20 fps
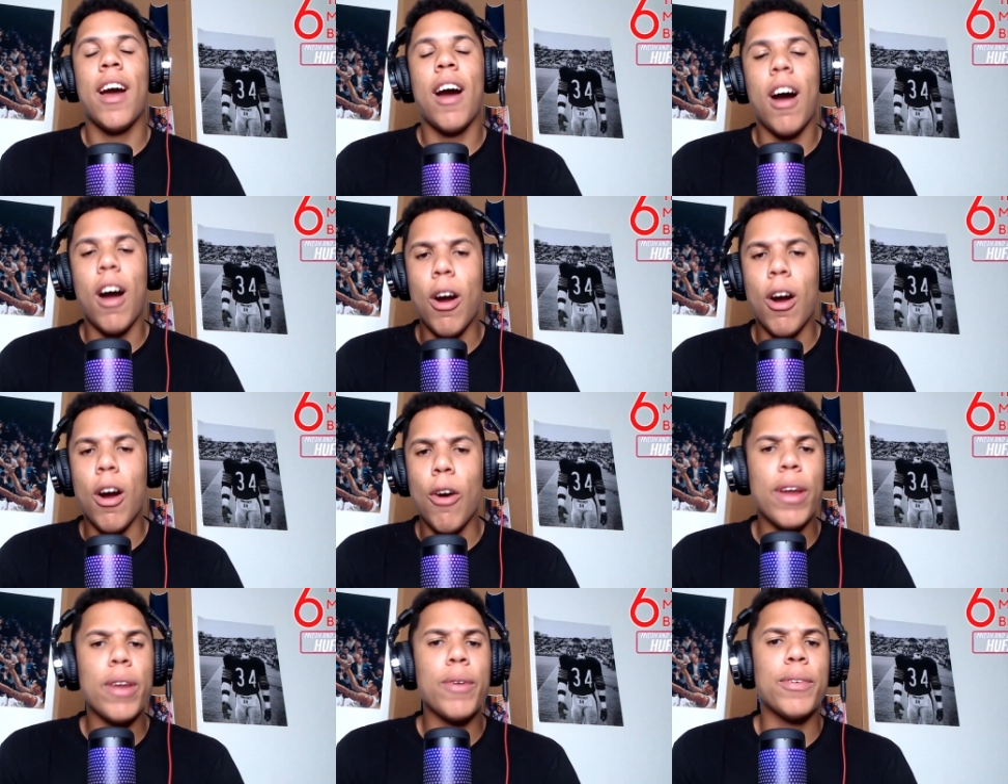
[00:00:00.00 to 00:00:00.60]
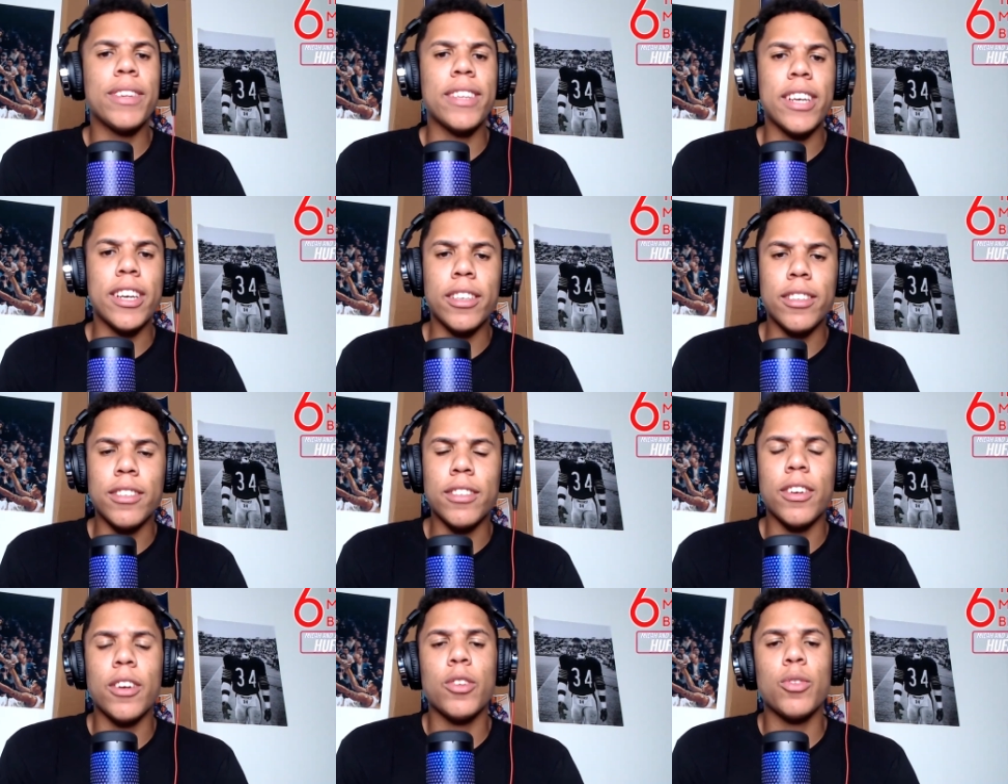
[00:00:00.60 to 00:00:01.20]
Already with the
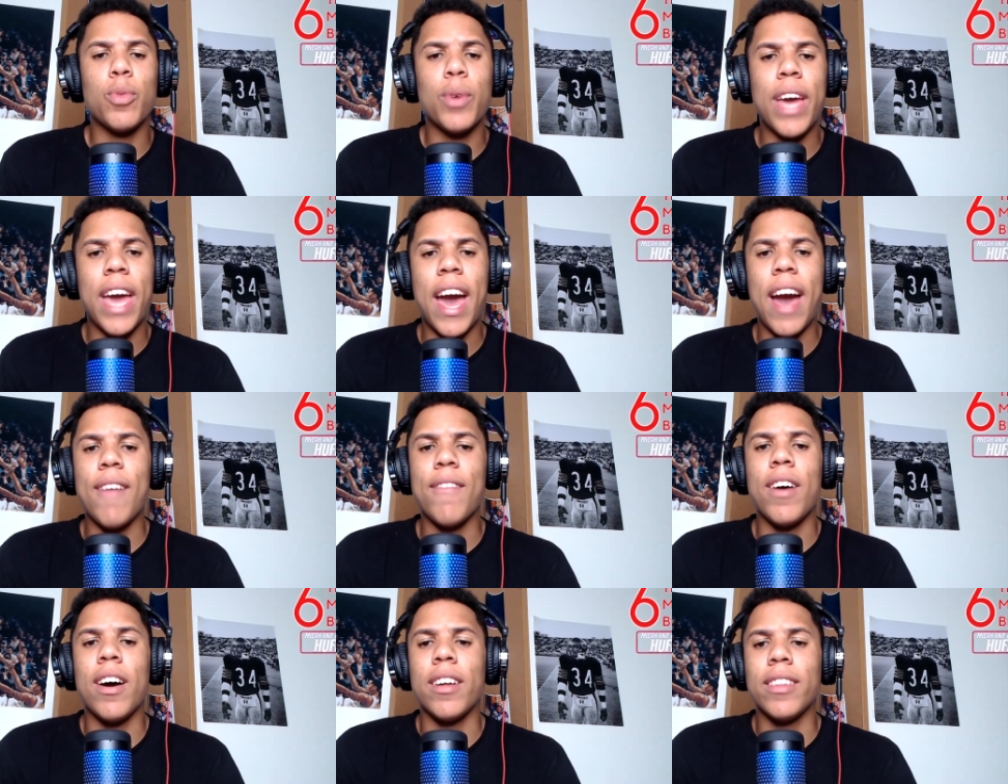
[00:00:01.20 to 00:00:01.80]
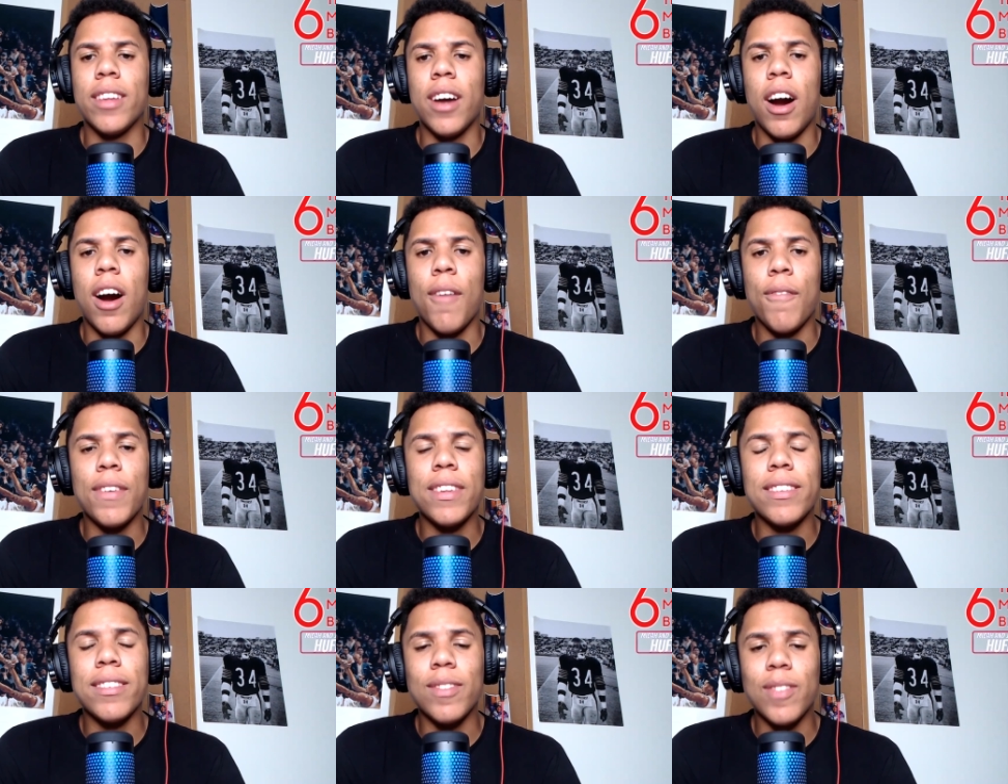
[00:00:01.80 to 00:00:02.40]
concerns we have on the
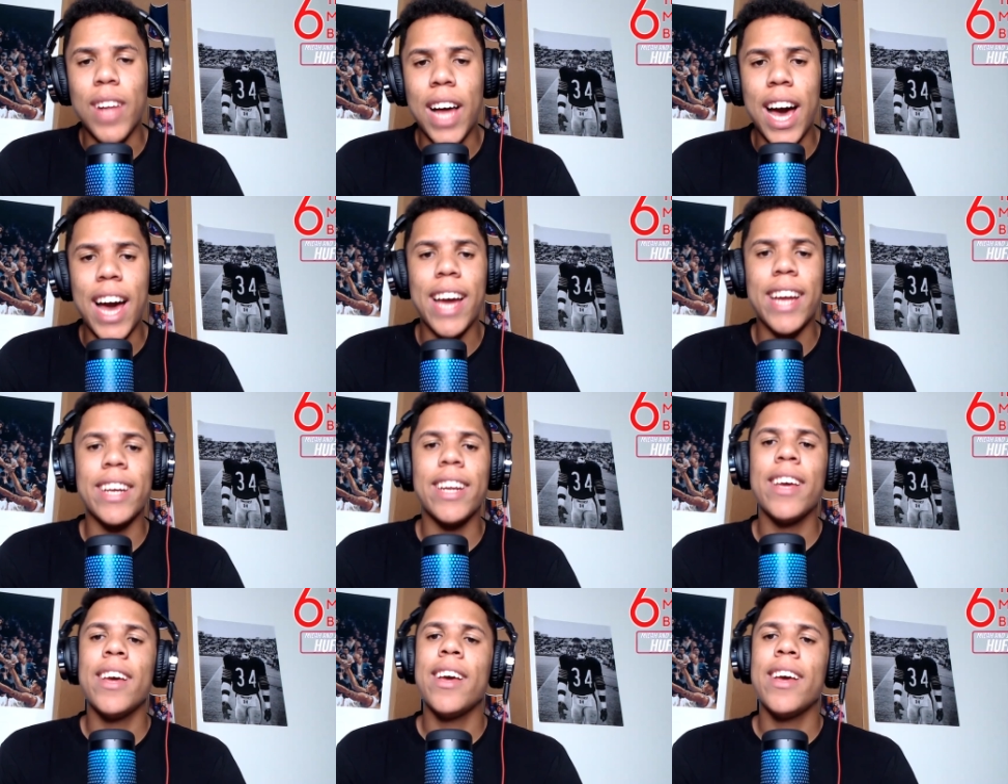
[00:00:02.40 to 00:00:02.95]
offensive line,